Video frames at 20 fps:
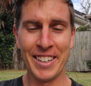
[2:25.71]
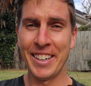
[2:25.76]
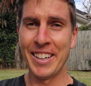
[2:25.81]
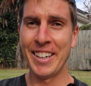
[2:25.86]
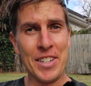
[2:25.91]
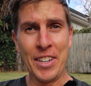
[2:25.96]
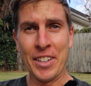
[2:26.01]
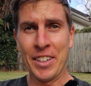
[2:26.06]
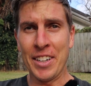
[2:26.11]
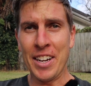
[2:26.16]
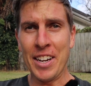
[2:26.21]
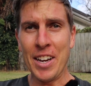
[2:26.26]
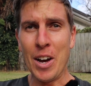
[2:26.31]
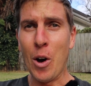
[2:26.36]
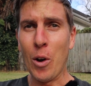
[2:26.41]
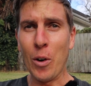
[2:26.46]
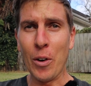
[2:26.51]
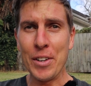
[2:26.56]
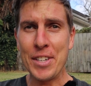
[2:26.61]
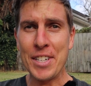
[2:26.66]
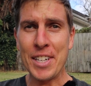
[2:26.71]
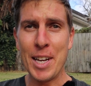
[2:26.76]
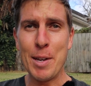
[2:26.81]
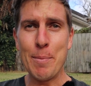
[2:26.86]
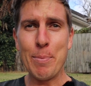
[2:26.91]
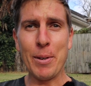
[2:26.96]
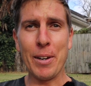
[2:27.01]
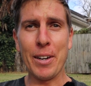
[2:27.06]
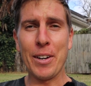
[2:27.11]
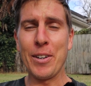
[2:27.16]
I didn't get a whole lot of
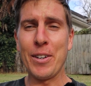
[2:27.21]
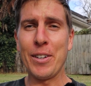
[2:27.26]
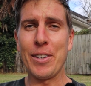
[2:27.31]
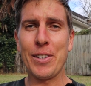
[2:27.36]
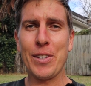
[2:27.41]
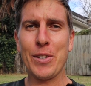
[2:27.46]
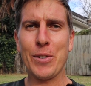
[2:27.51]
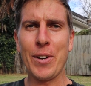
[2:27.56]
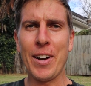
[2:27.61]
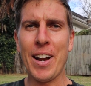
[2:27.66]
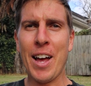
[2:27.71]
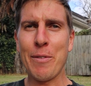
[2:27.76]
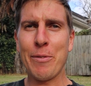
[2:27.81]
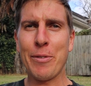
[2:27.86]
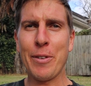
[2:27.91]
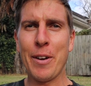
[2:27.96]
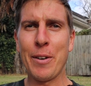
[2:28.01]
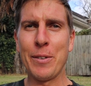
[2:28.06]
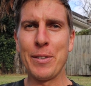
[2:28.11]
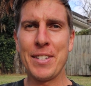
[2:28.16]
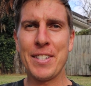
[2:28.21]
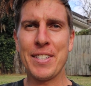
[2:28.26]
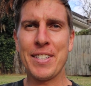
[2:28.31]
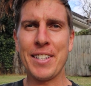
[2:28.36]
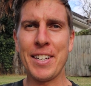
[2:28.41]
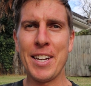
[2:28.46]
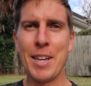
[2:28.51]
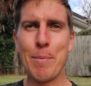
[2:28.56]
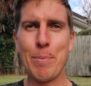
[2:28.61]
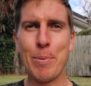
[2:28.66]
sleep. I got 3.5 hours
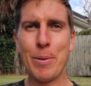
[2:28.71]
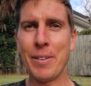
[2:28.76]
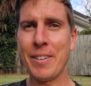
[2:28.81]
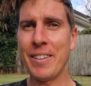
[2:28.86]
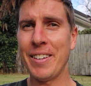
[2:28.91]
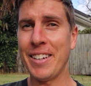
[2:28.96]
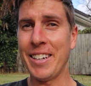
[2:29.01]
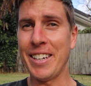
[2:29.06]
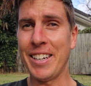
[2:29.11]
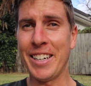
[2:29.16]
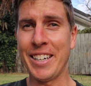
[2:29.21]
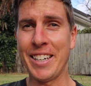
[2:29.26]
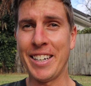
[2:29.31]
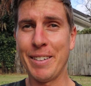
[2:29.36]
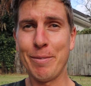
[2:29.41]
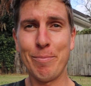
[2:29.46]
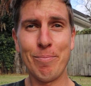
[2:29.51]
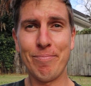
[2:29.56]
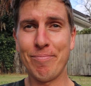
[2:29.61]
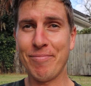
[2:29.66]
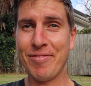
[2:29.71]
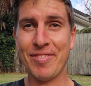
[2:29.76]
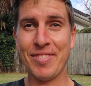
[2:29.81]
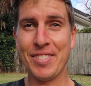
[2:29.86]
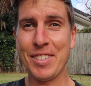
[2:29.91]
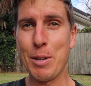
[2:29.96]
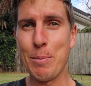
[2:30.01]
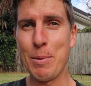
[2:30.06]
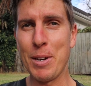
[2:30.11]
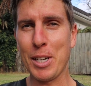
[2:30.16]
sleep,
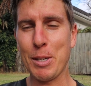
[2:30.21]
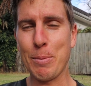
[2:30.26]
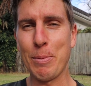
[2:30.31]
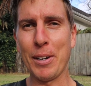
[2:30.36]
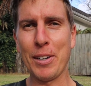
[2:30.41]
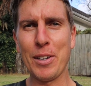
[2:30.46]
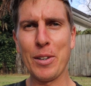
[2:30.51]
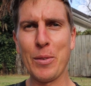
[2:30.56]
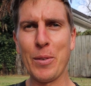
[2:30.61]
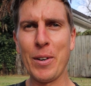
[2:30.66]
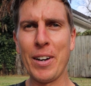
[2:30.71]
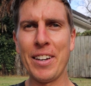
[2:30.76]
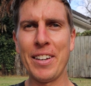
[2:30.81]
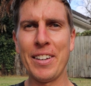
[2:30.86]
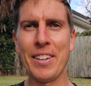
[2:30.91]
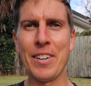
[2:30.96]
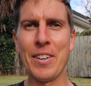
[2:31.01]
to be expected really.